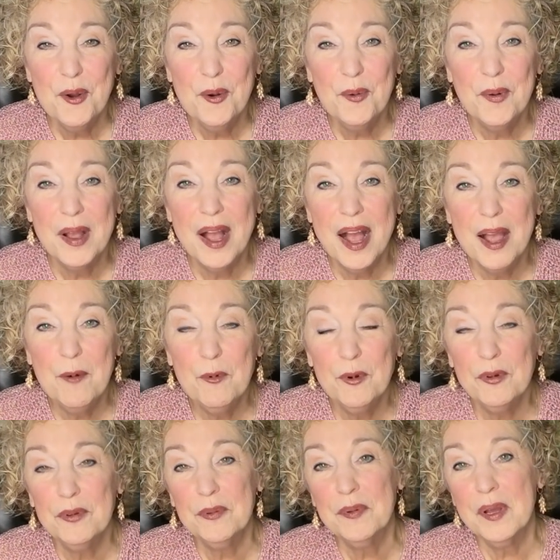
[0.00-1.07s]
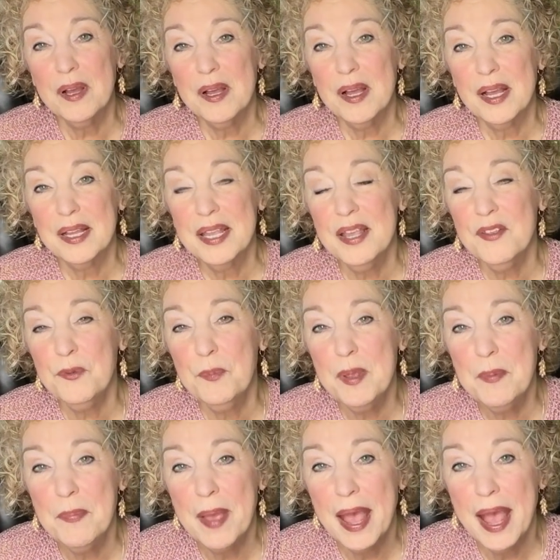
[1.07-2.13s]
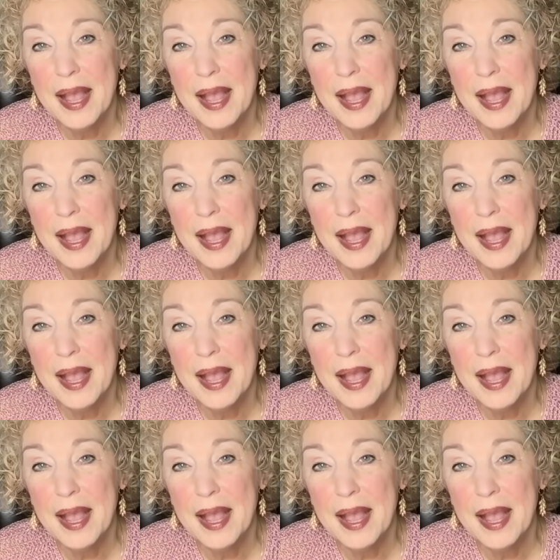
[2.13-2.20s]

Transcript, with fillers: So I will, I guess,